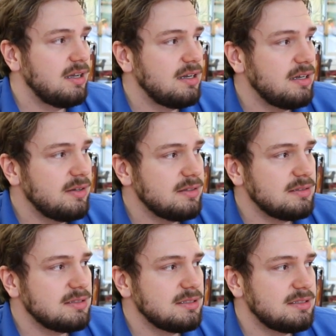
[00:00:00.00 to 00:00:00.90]
uh,
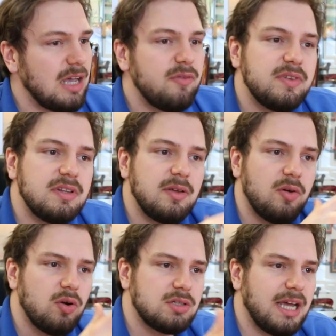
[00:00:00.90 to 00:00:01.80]
seven
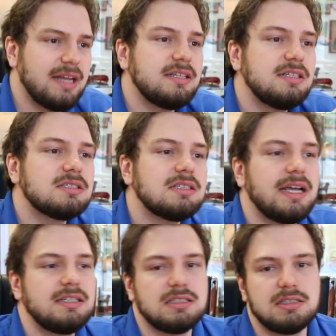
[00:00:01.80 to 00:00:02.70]
or ten years
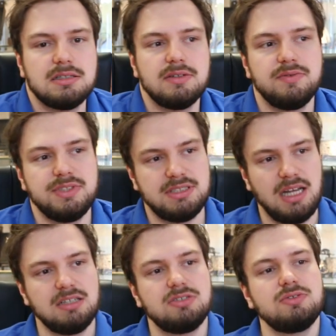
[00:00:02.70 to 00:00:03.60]
later we
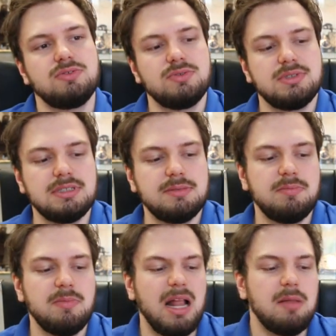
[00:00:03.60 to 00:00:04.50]
started to do the
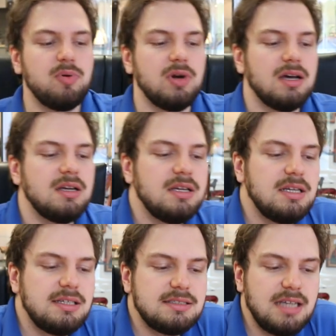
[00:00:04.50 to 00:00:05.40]
bell puller.
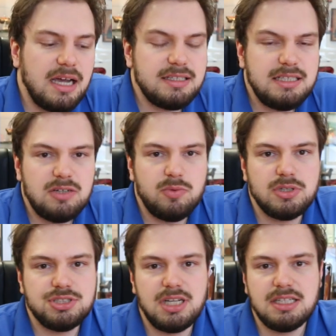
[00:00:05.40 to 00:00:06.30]
The idea
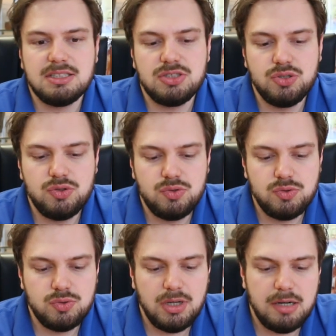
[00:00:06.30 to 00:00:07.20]
was just
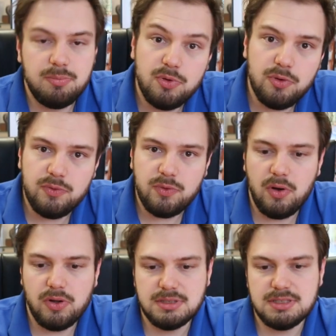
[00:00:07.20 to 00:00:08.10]
to improve
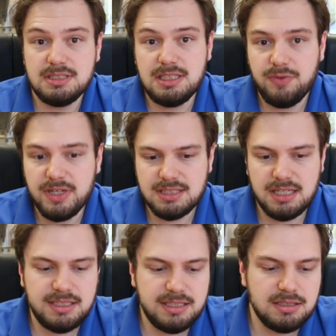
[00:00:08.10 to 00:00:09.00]
on the Zieh-Fix
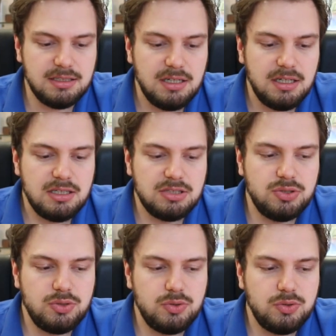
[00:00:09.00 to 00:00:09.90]
idea,
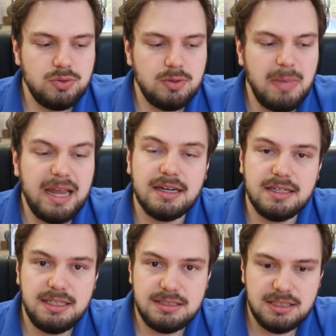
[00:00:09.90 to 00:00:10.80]
to make
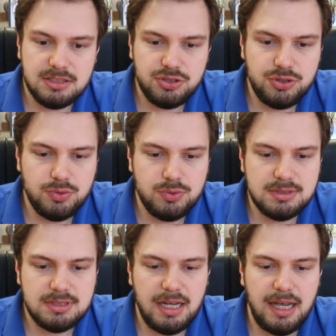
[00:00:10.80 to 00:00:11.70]
it easier to
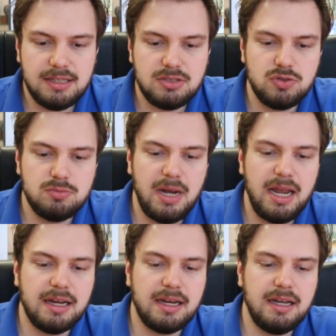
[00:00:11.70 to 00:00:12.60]
use and to
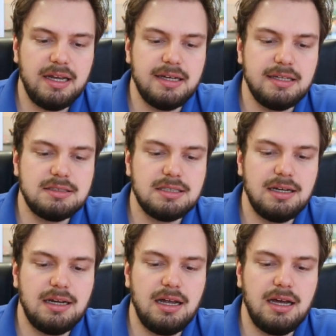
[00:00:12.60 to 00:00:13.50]
make it
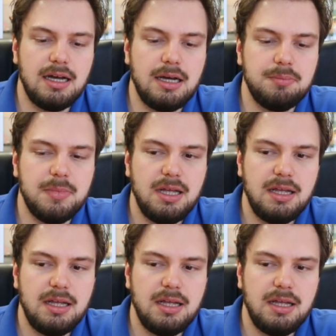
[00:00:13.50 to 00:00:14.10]
um,